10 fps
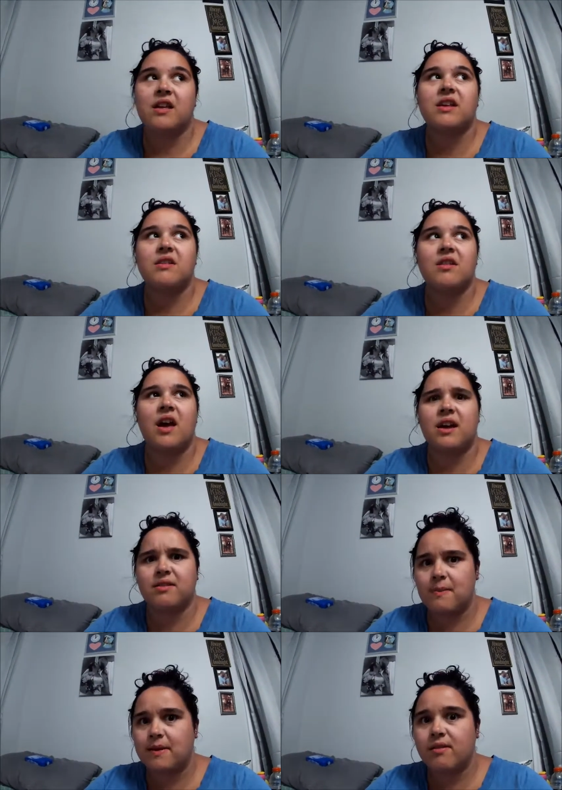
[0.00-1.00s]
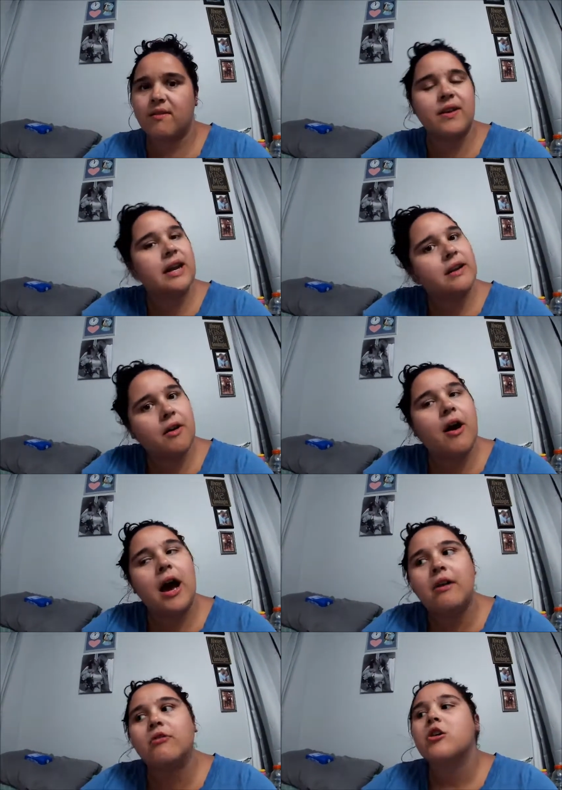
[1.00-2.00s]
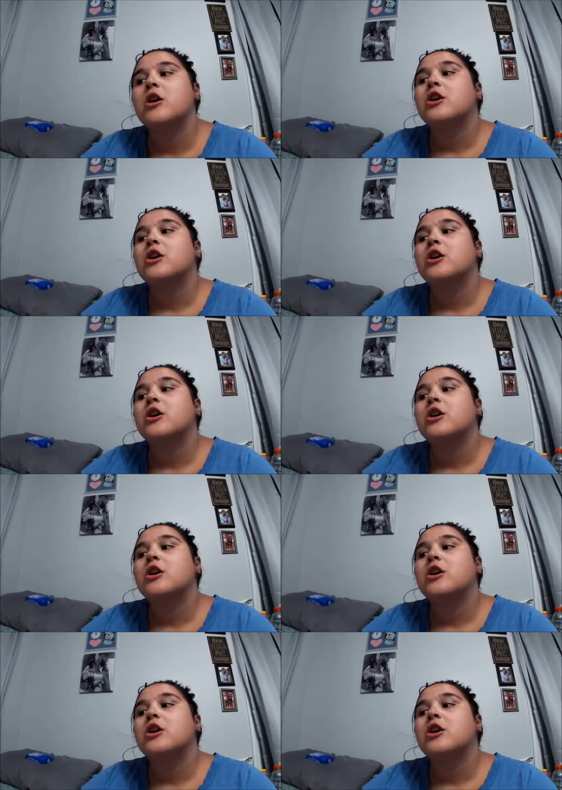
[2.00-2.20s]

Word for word: because it is expensive and I know how